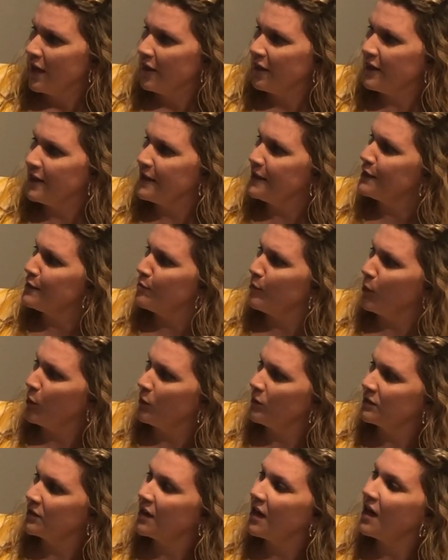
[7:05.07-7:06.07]
These
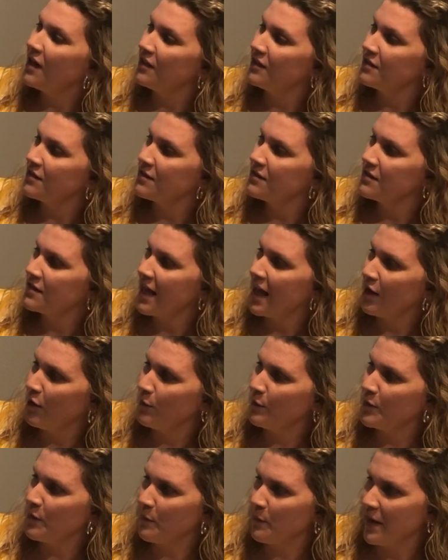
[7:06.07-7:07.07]
bold colors
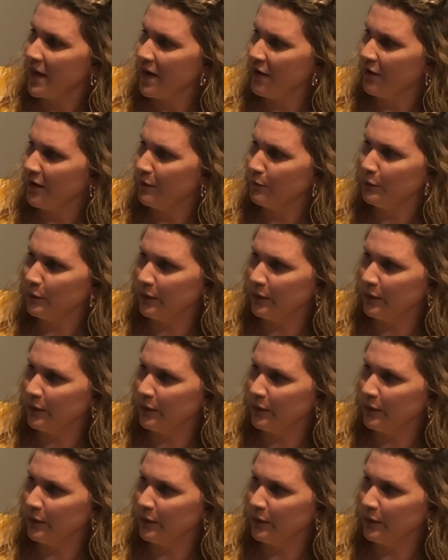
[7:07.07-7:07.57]
help the parrot